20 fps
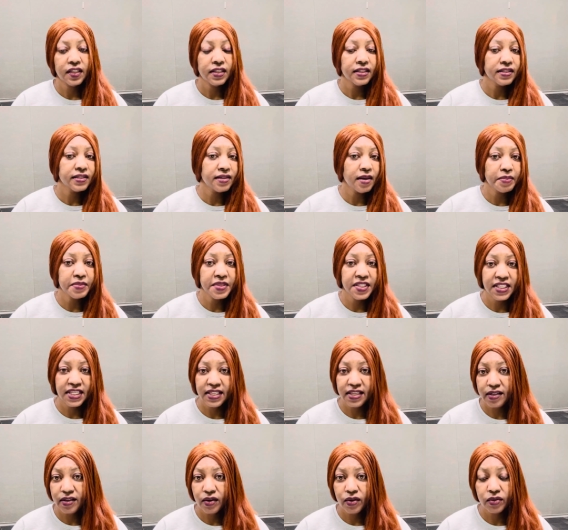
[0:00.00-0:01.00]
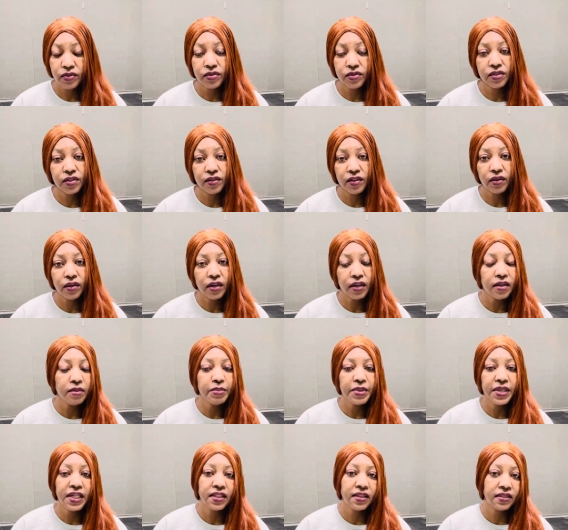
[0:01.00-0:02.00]
some CEOs, they're going to
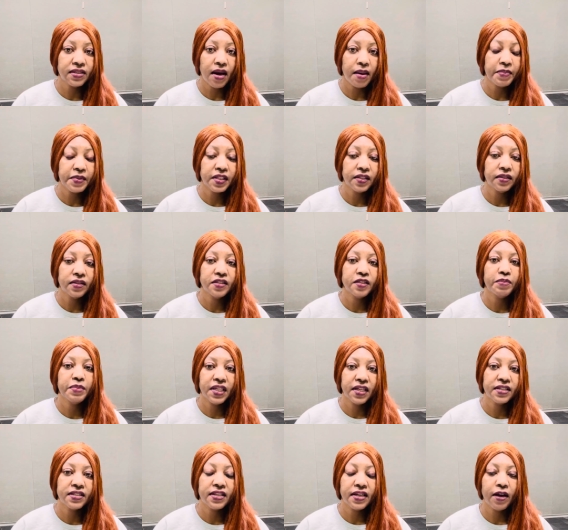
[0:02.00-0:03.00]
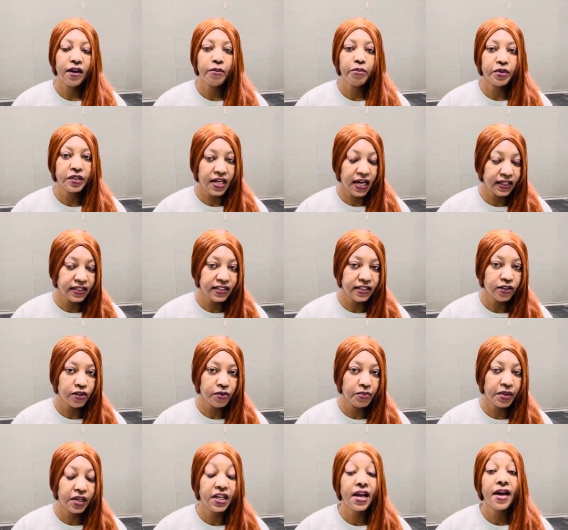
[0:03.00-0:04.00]
be at the top of the list because they are protecting your
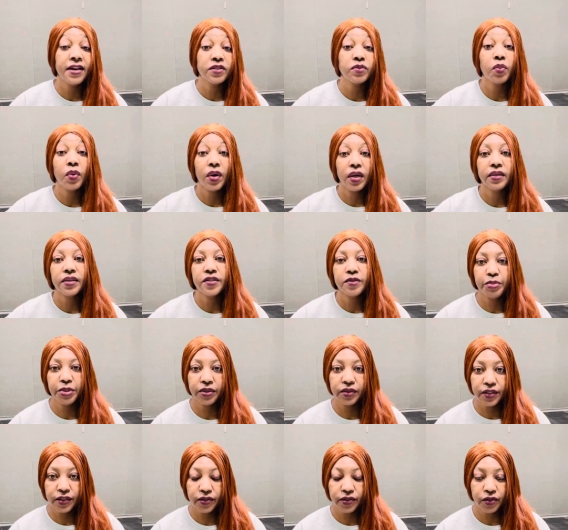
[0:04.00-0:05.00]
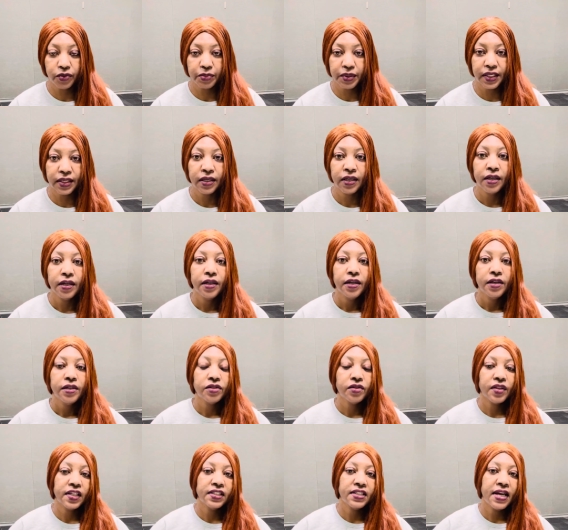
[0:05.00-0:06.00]
money as well as building your money. So
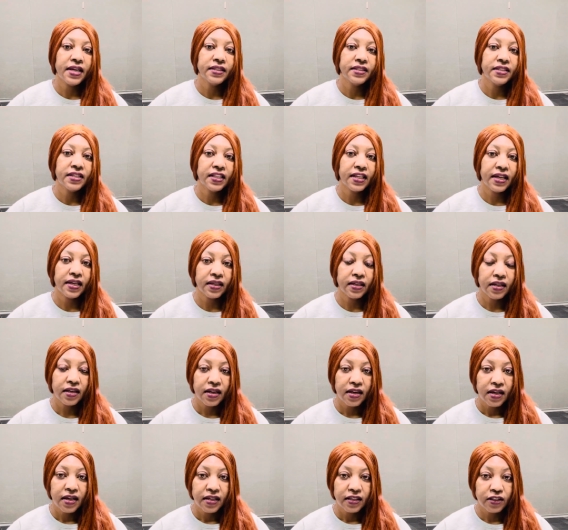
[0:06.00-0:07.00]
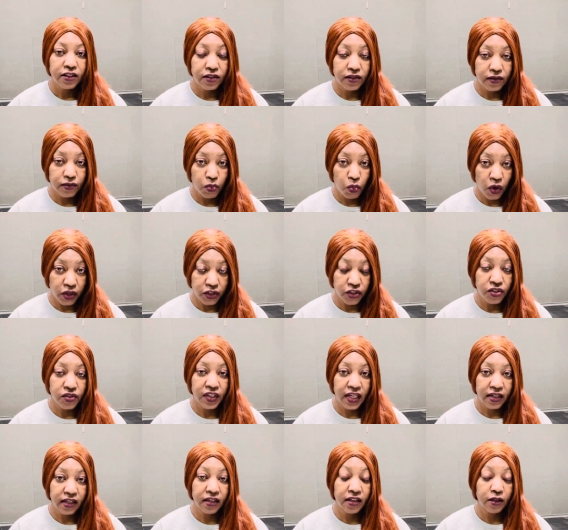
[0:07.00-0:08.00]
they tend to get, once you
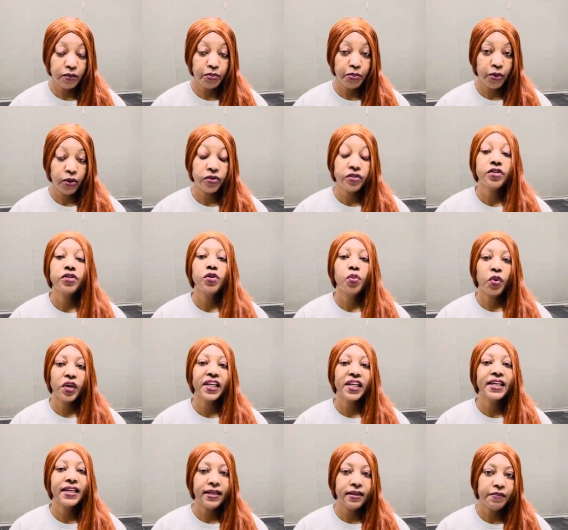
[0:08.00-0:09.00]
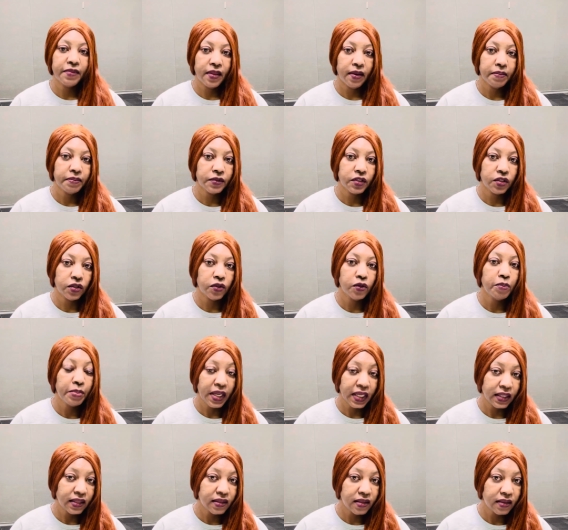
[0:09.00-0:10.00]
get a good person, you want to keep them. So you
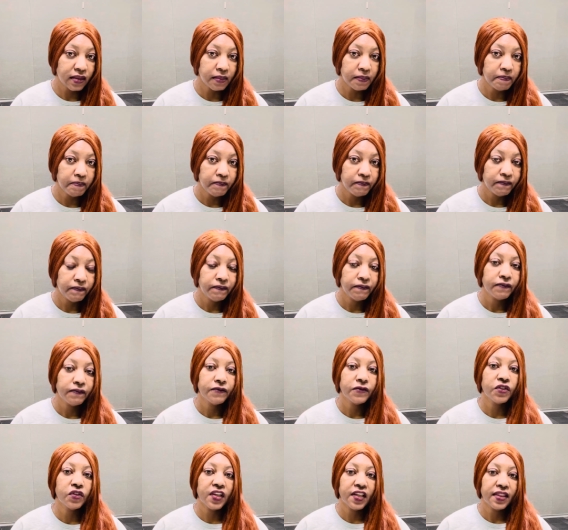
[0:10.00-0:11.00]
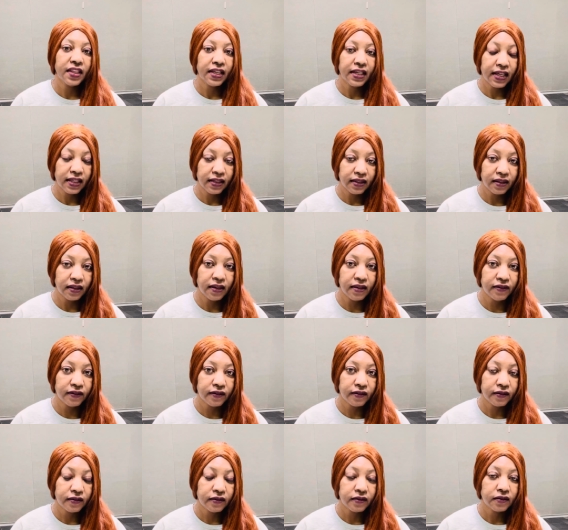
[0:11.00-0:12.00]
pay them so that they can live
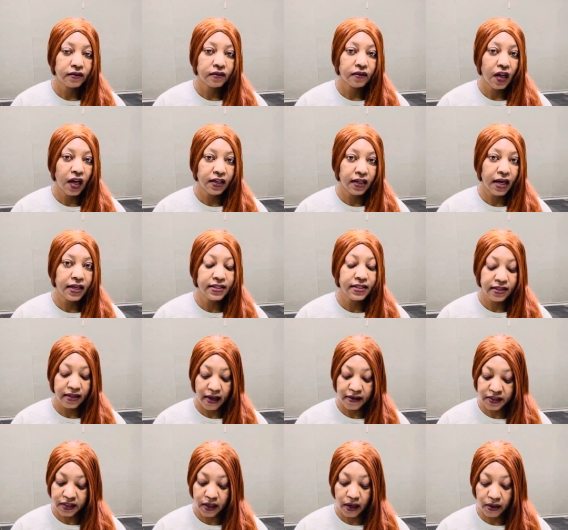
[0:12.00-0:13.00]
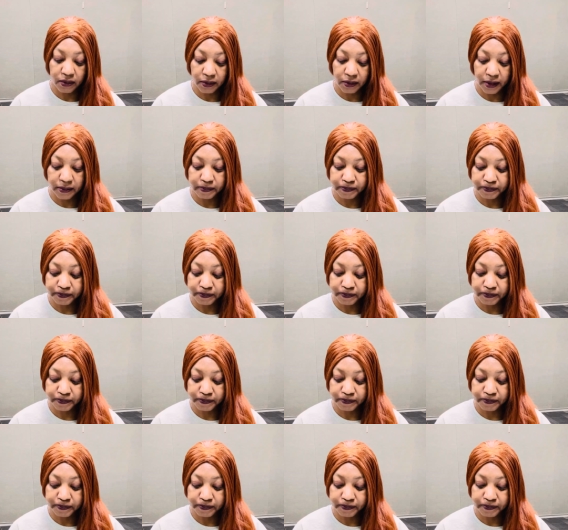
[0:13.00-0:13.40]
a nice lifestyle, right?